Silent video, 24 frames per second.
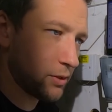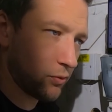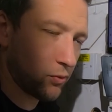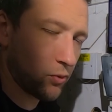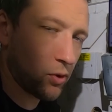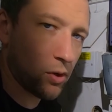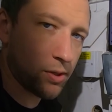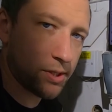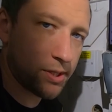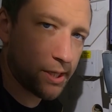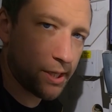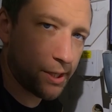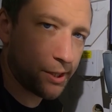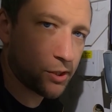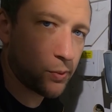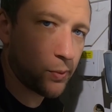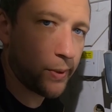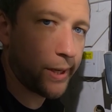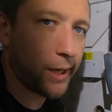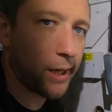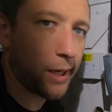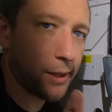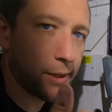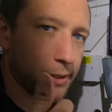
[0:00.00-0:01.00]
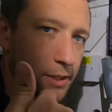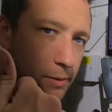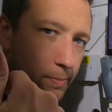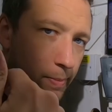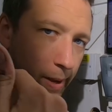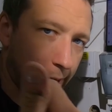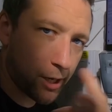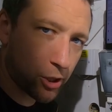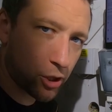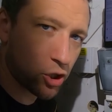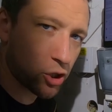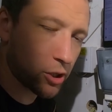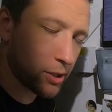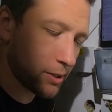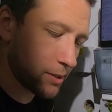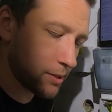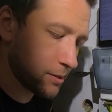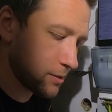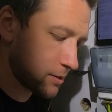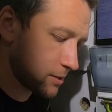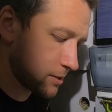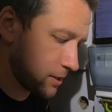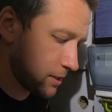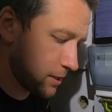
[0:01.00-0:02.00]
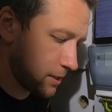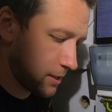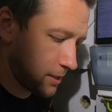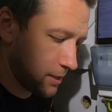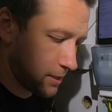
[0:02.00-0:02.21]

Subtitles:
you've got 6 weekly inspections,